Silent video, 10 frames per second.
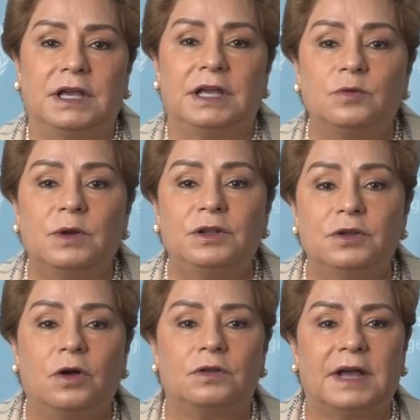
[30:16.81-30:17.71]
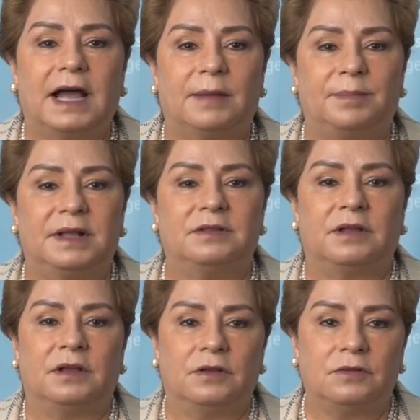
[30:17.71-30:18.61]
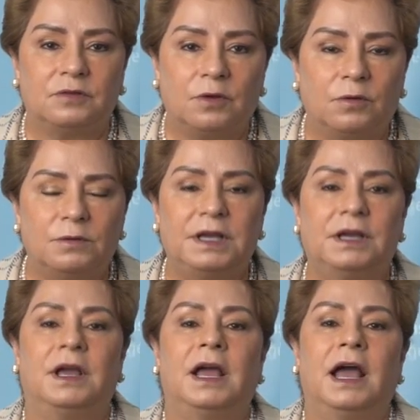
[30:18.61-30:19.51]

it will not happen solely